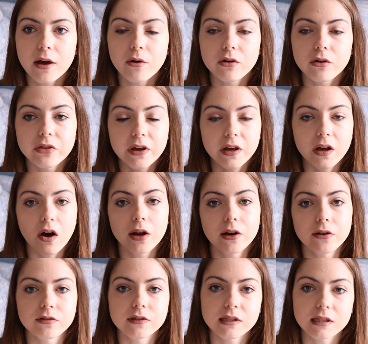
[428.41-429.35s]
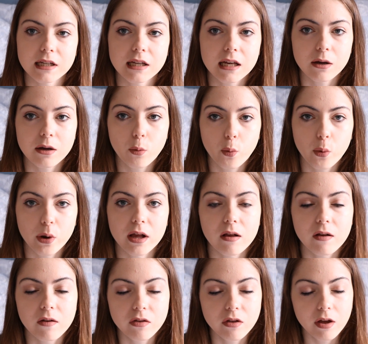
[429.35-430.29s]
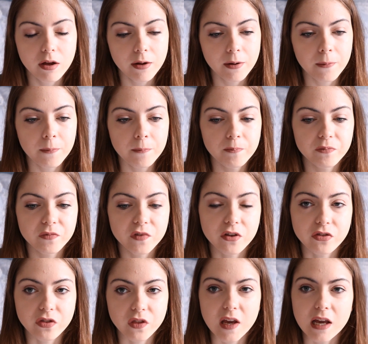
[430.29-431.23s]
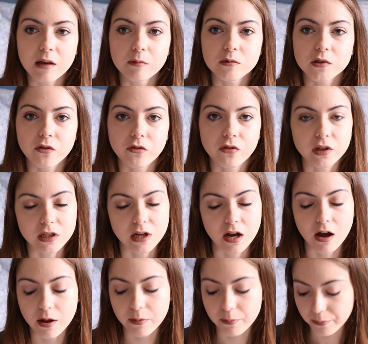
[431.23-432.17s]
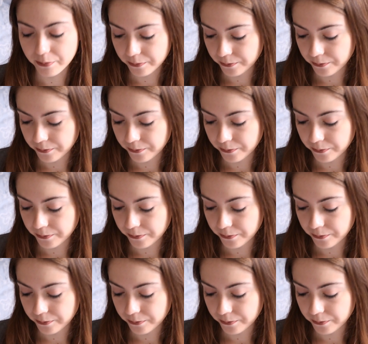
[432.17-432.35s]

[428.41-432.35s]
or are they kind of sticking with the themes of the time?